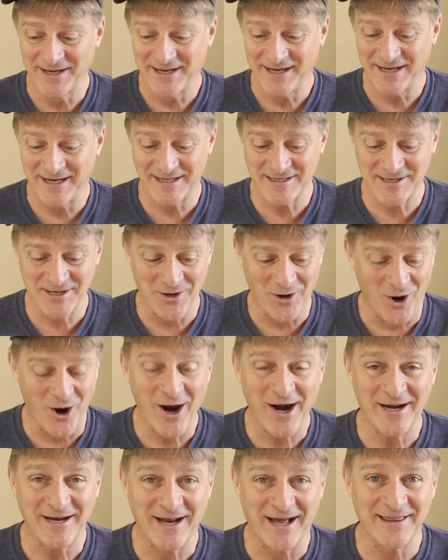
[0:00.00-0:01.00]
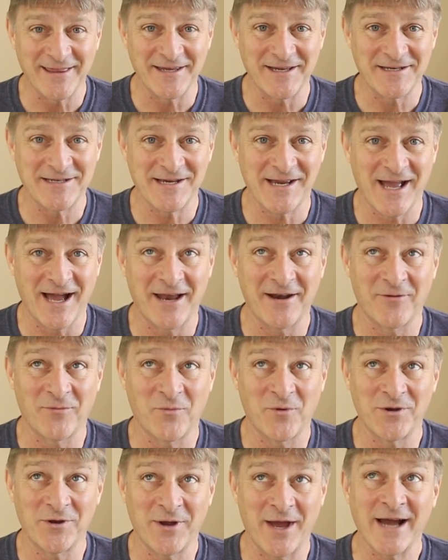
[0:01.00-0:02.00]
it's an art, I think, to kind
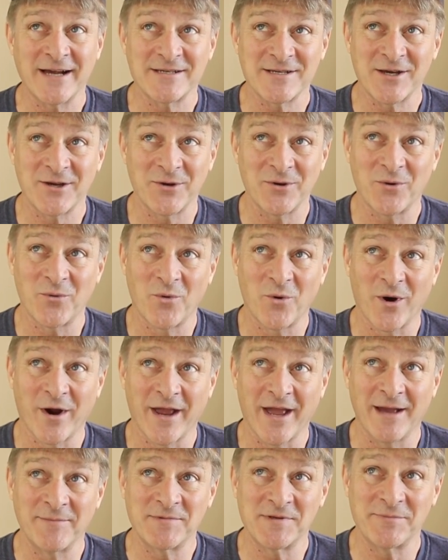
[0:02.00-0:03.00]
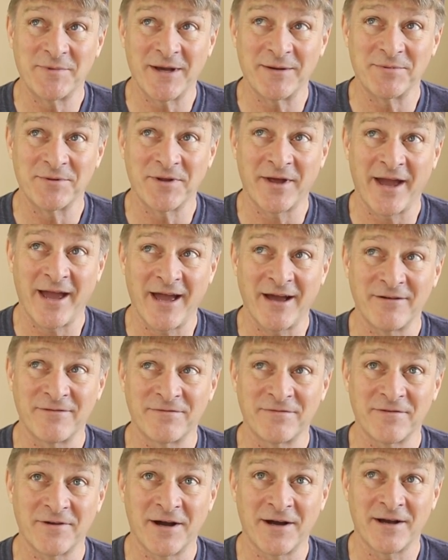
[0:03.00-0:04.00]
of, when you execute a war game, to be able to
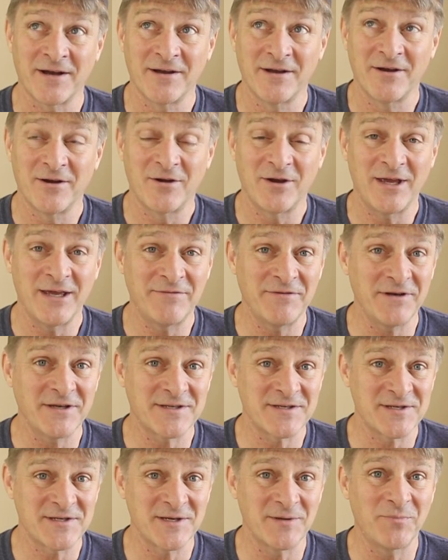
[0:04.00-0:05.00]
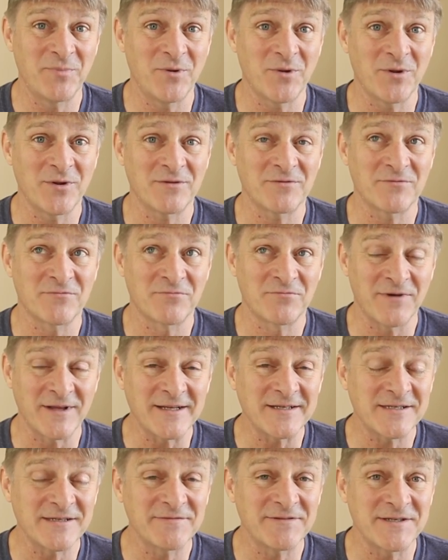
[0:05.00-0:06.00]
have. Uh, even a simple,
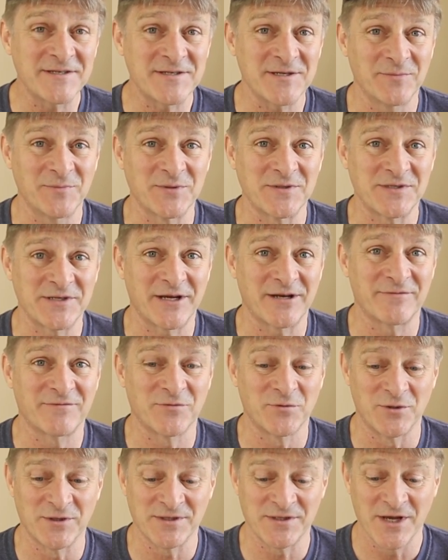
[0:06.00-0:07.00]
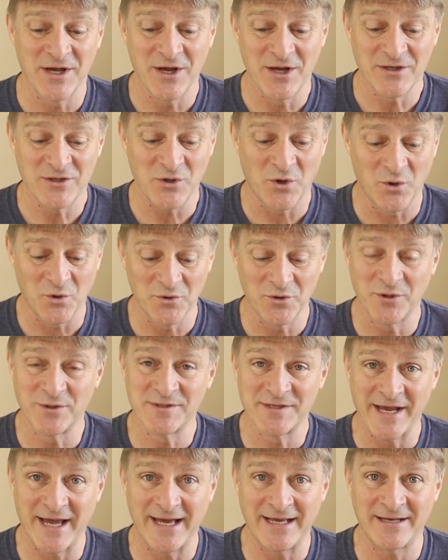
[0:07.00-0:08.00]
relatively simple set of rules to hold
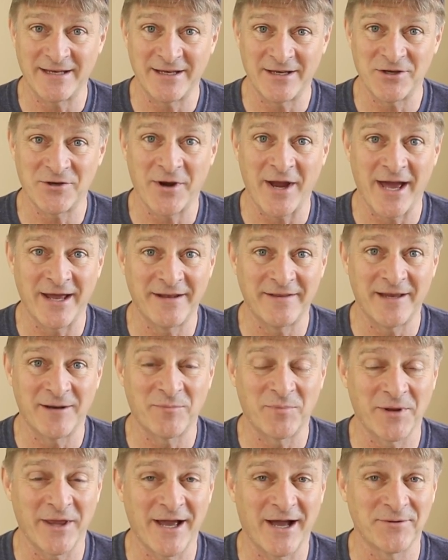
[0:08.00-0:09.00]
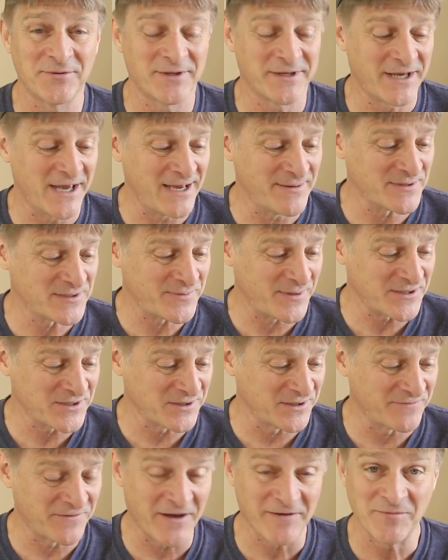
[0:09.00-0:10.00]
those head in your head and then play out the game,
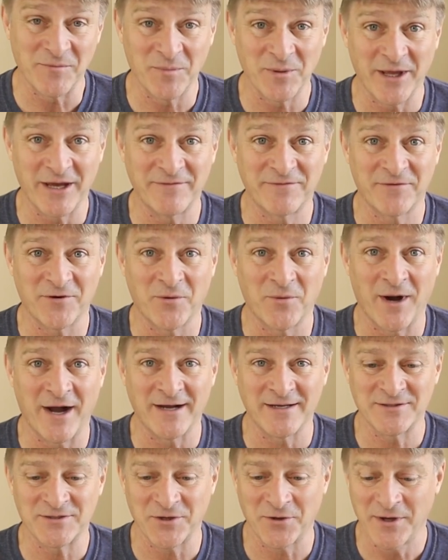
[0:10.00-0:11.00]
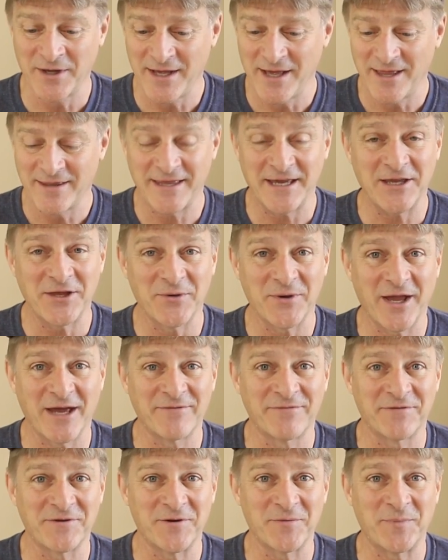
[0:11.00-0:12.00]
especially if you haven't played for a while. So thank you
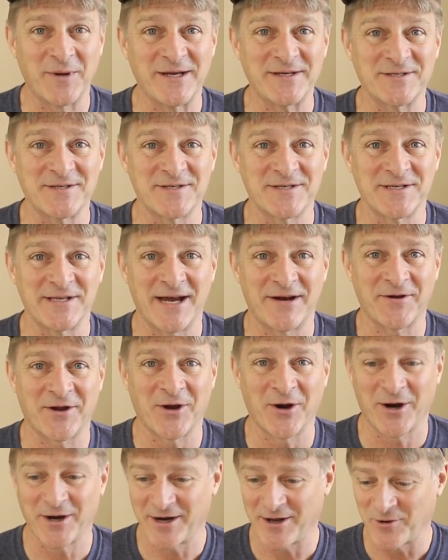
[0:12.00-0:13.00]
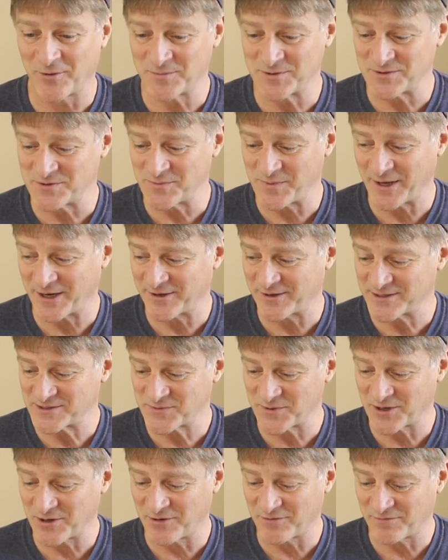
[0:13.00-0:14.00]
again for your patience in that regard, and I hope to do better
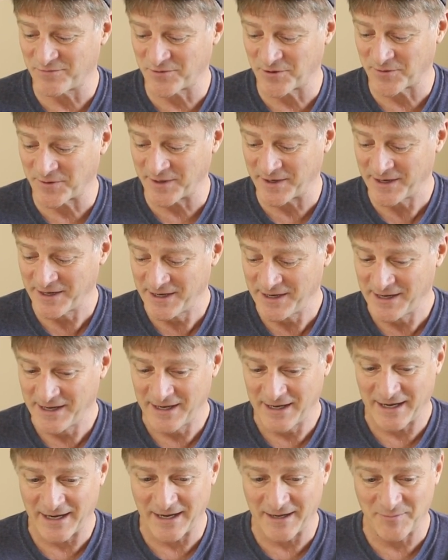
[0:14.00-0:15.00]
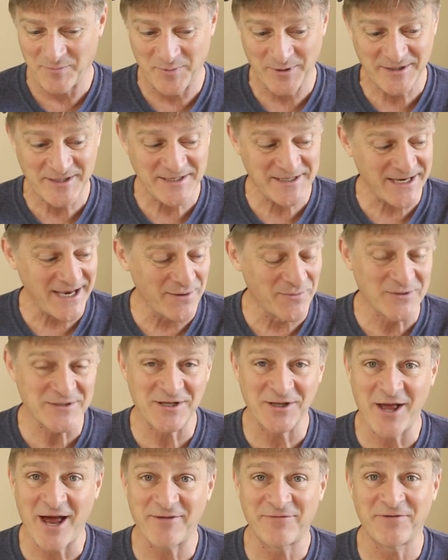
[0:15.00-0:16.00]
as we go forward. Uh, but this again was
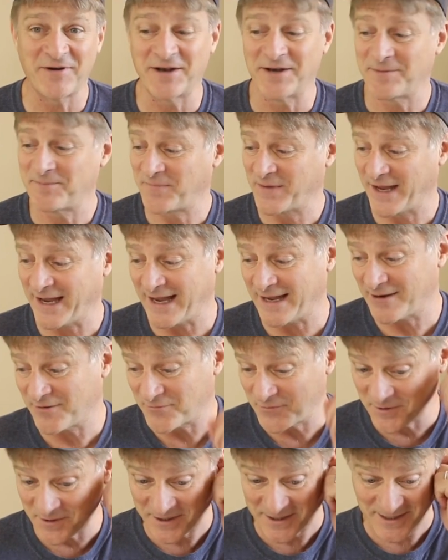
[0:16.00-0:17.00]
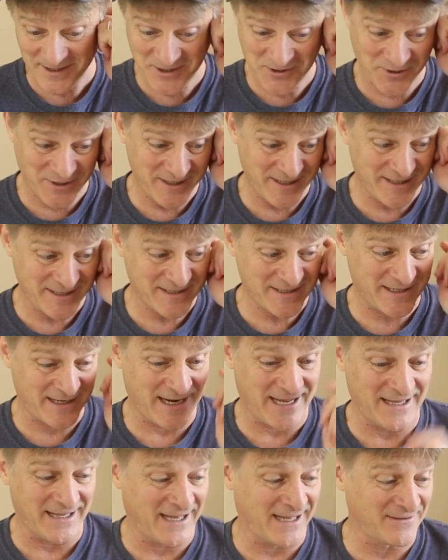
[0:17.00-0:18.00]
a lot of fun. Uh, I really enjoyed this.
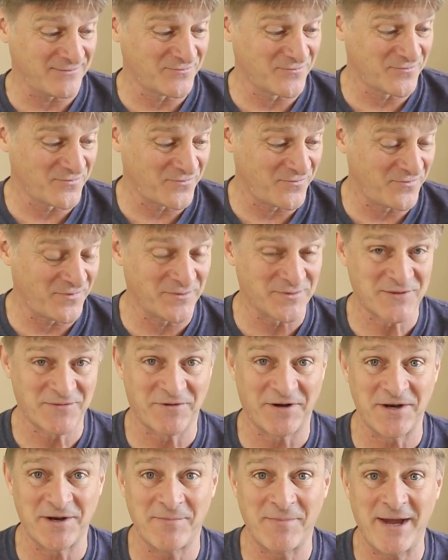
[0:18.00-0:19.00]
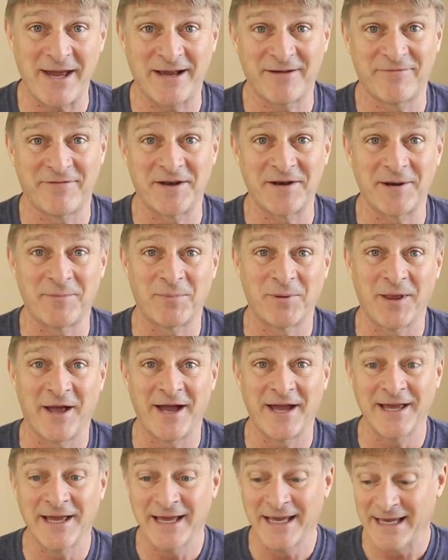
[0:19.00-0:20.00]
Uh, I, it was fun to make, fun to
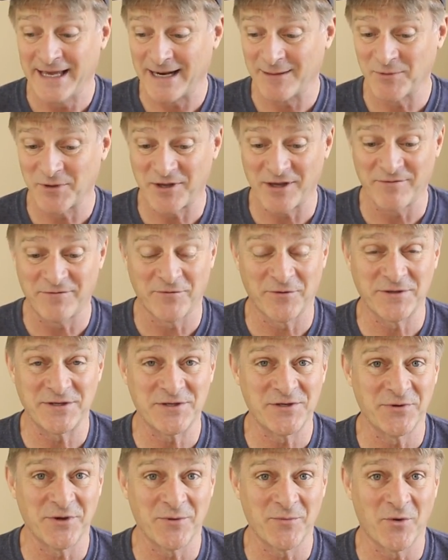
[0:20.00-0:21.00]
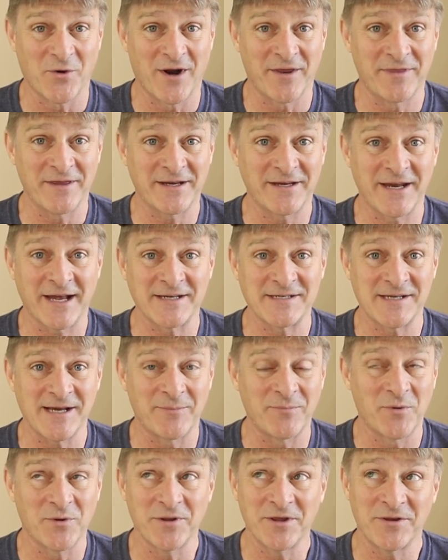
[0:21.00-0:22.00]
play. I'm looking forward to doing more. I think next
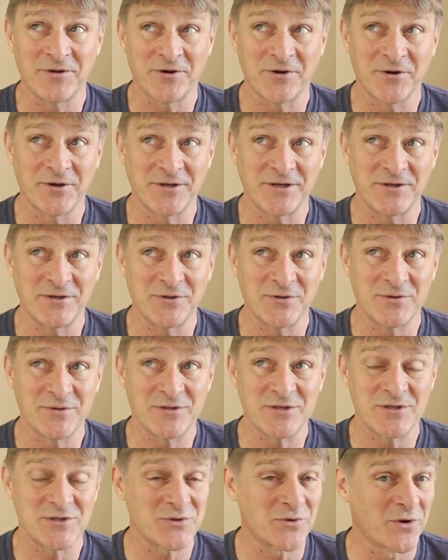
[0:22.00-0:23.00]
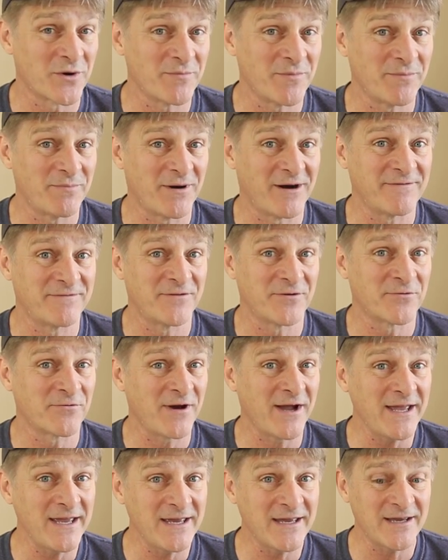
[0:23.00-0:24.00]
up we're either going to do Storm Above the
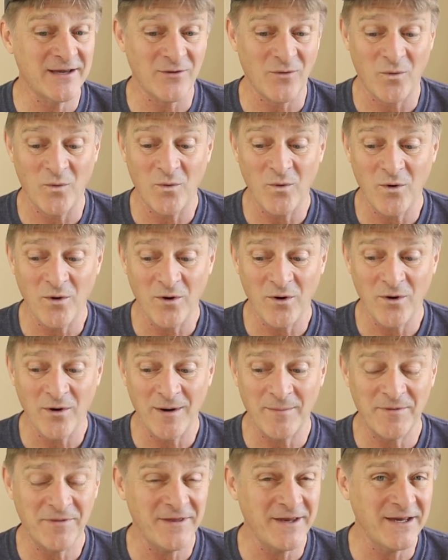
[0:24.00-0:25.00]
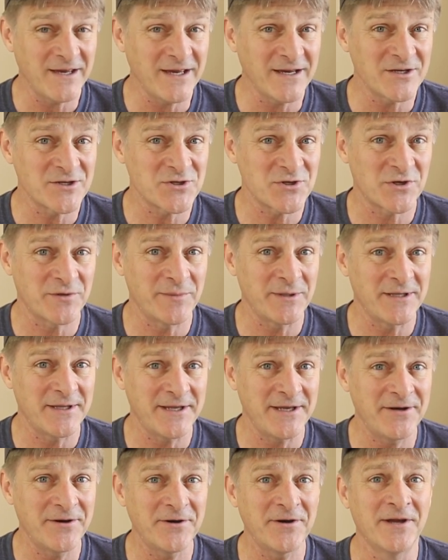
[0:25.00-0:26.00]
Reich or I'm thinking Sherman
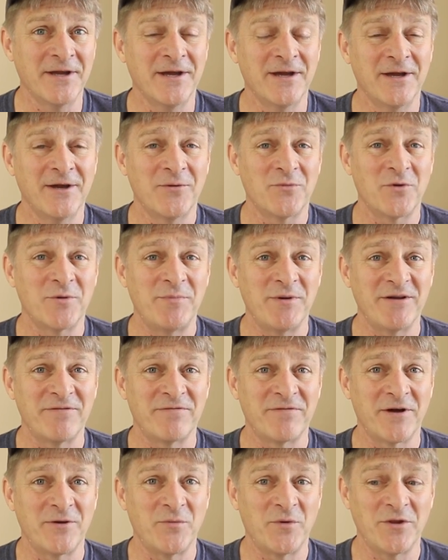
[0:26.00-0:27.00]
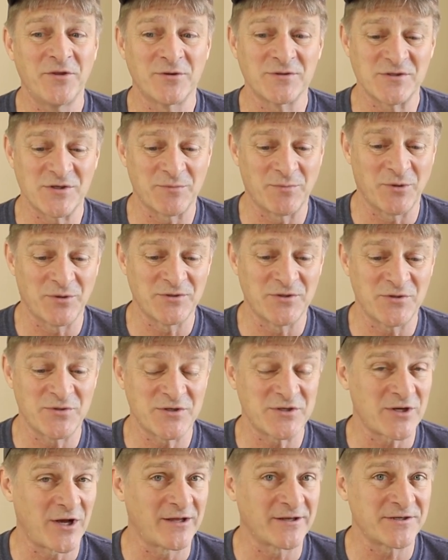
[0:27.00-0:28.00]
Leader would be a fun one. Those are both two
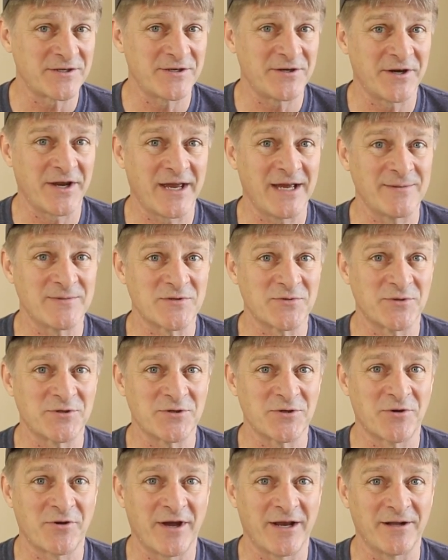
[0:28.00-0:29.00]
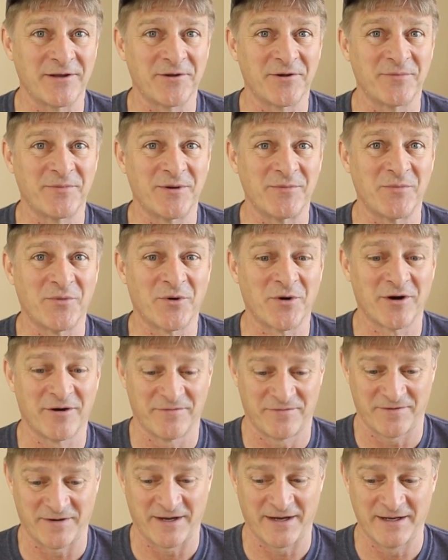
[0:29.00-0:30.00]
solitaire games, which would create a little bit more
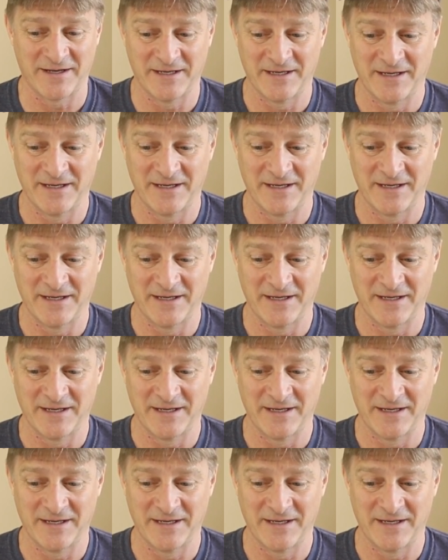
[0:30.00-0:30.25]
of a